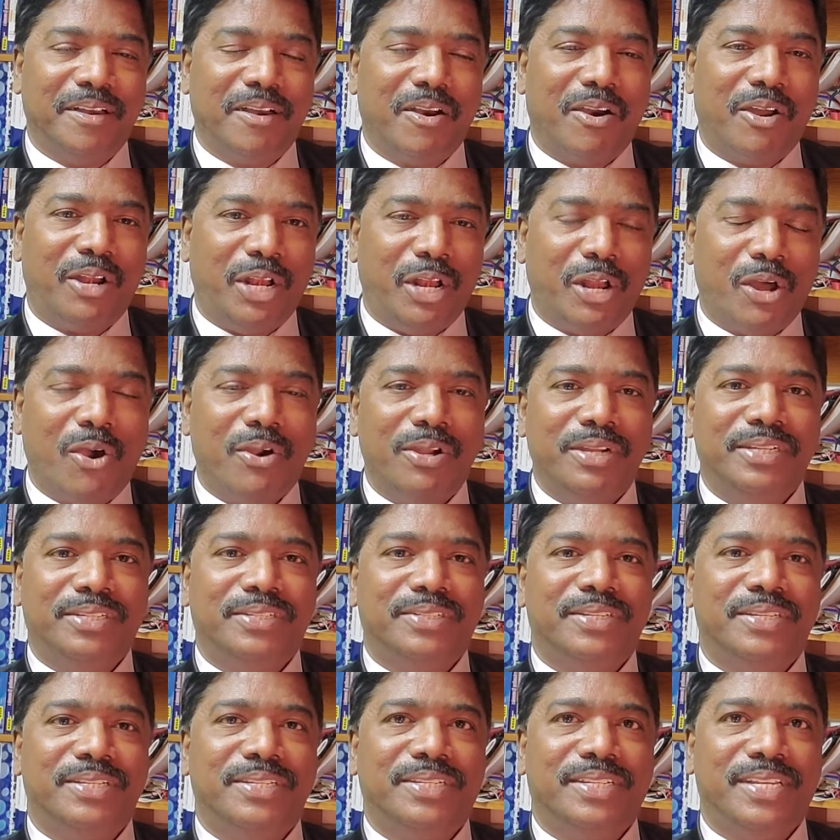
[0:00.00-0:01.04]

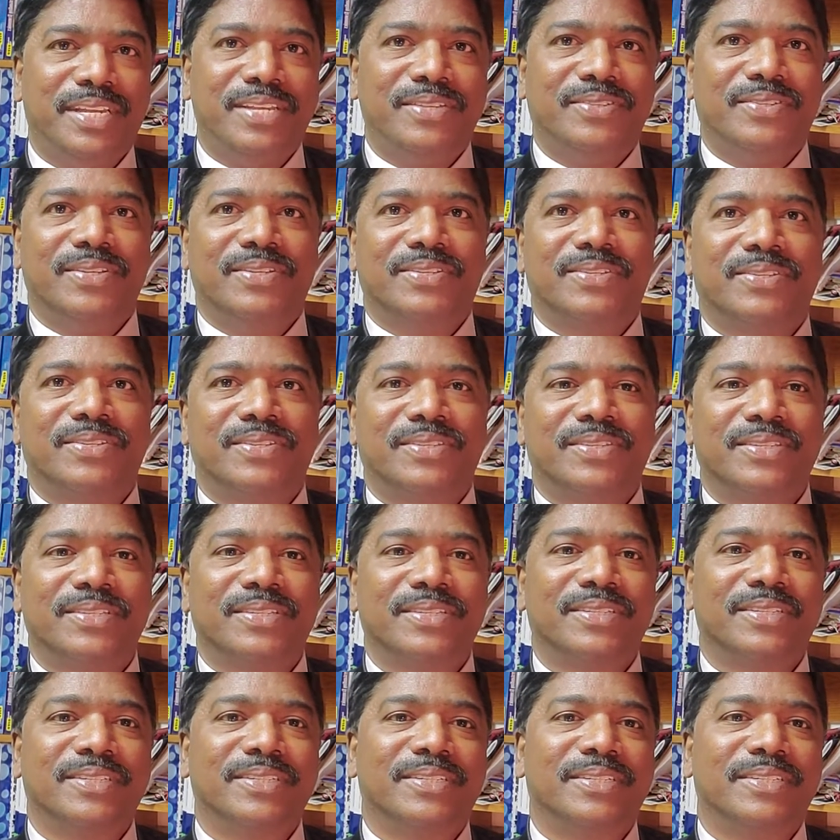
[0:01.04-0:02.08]
anoints Jesus'
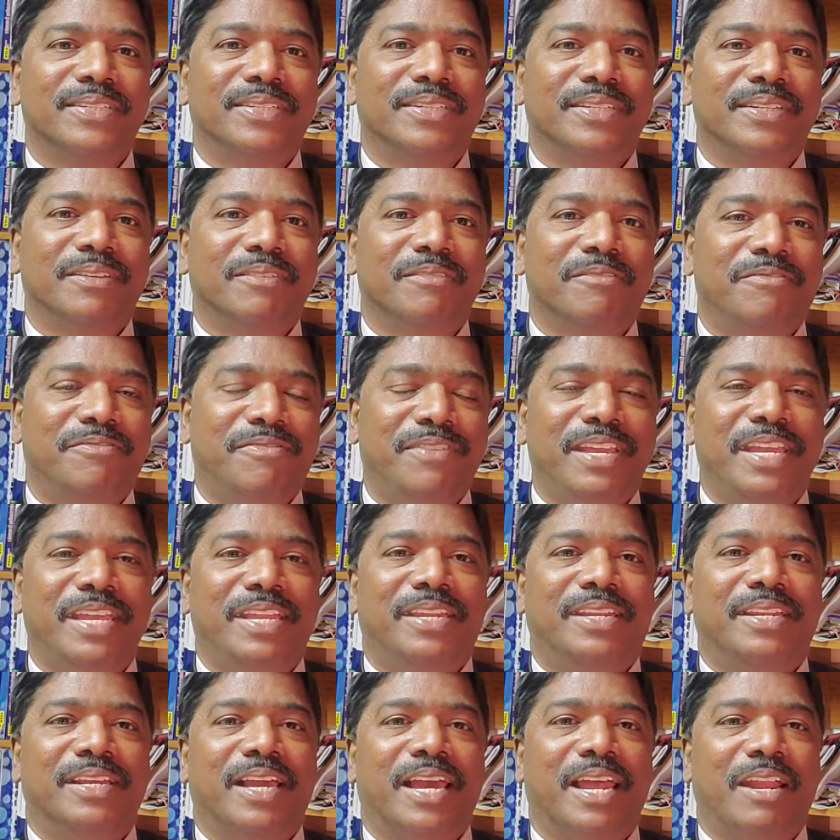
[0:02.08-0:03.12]

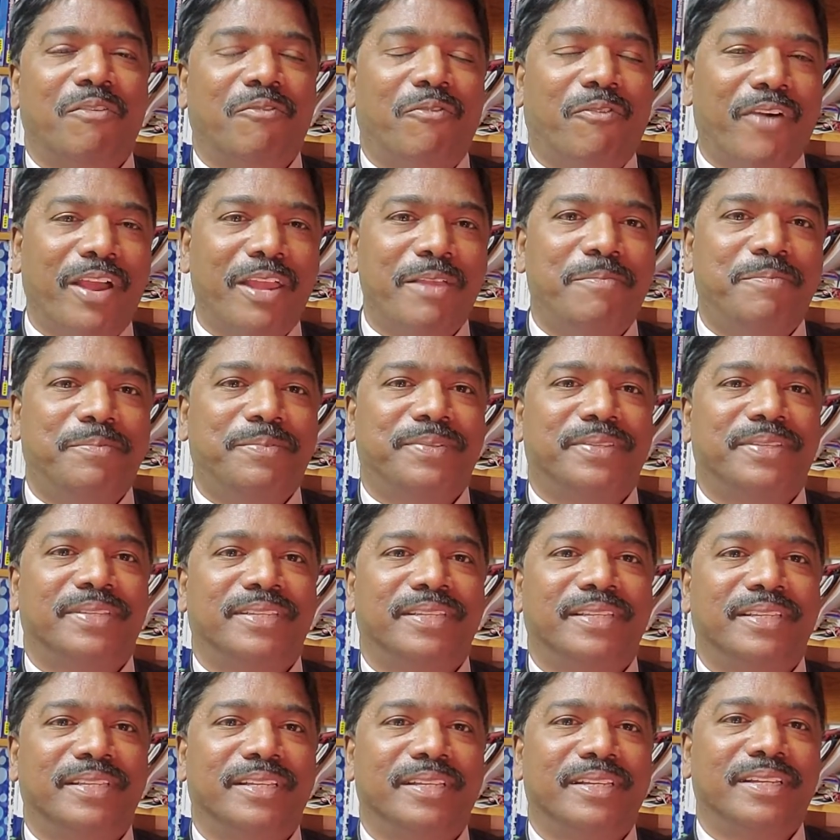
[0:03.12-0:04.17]
feet and wipes
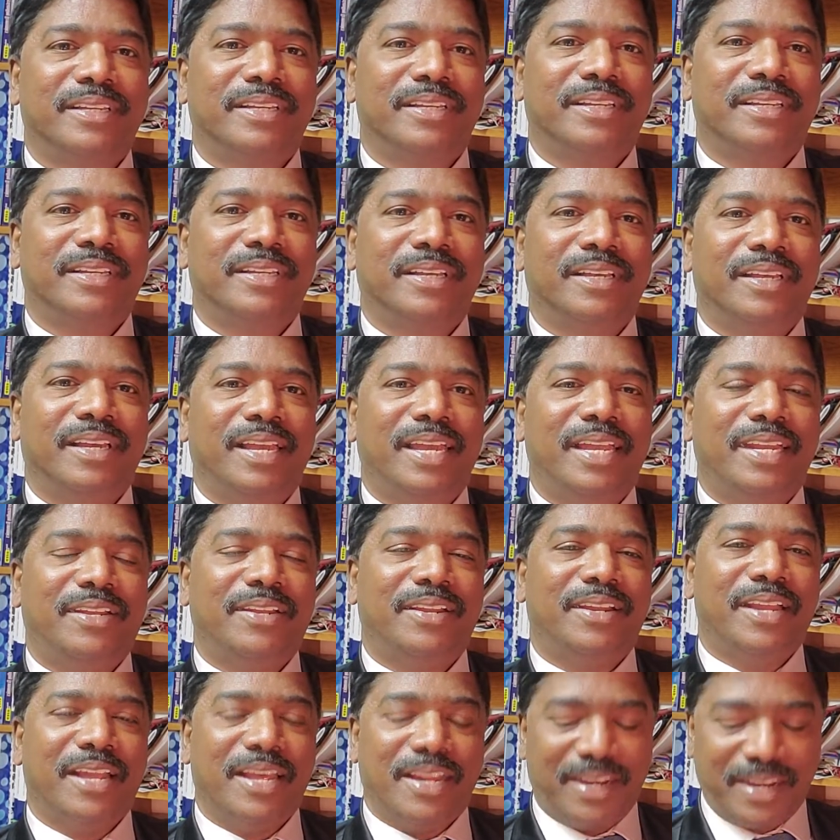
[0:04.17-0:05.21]
it
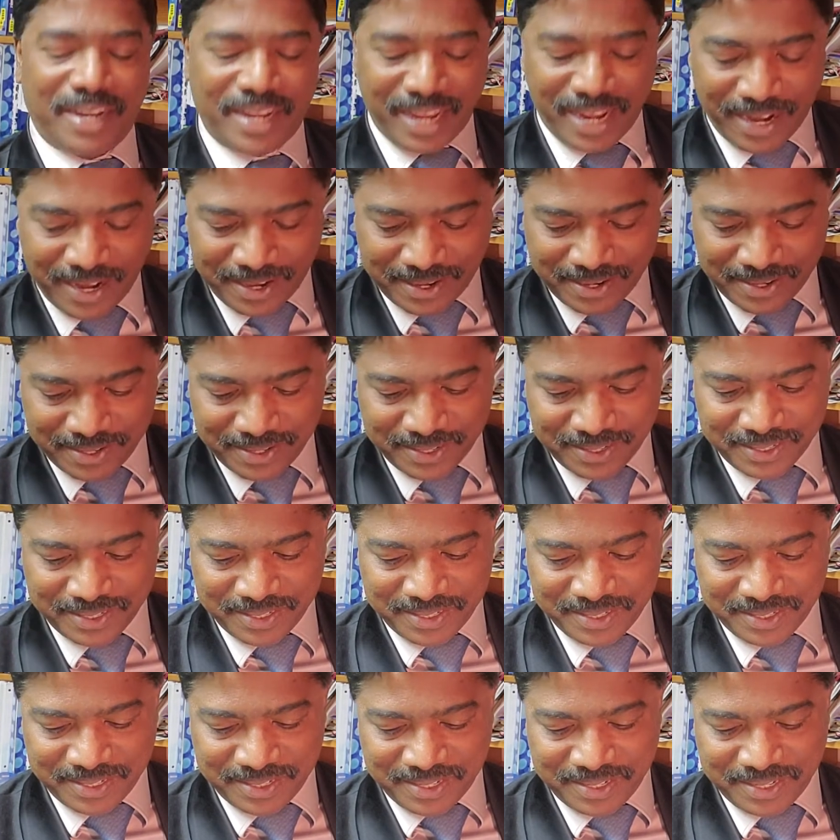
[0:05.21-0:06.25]
in her hair,
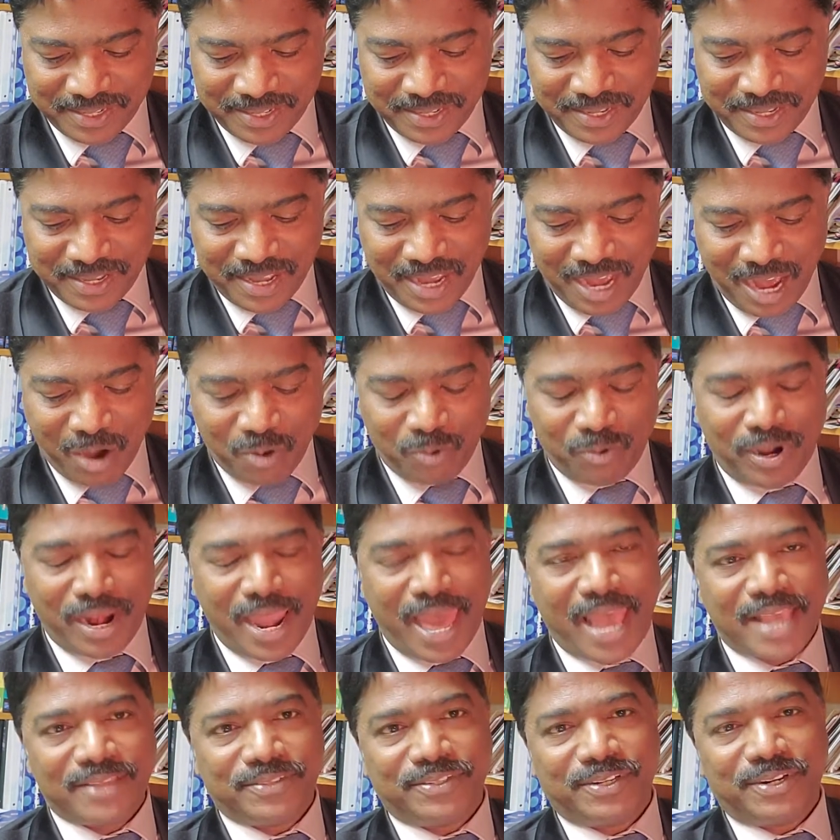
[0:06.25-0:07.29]
how
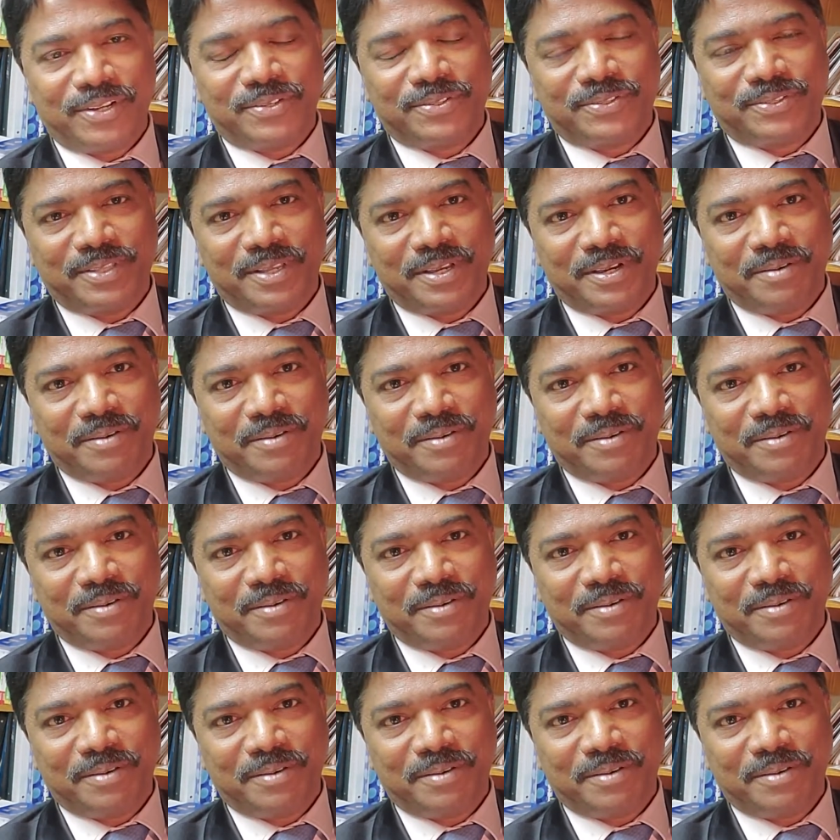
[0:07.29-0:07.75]
Lazarus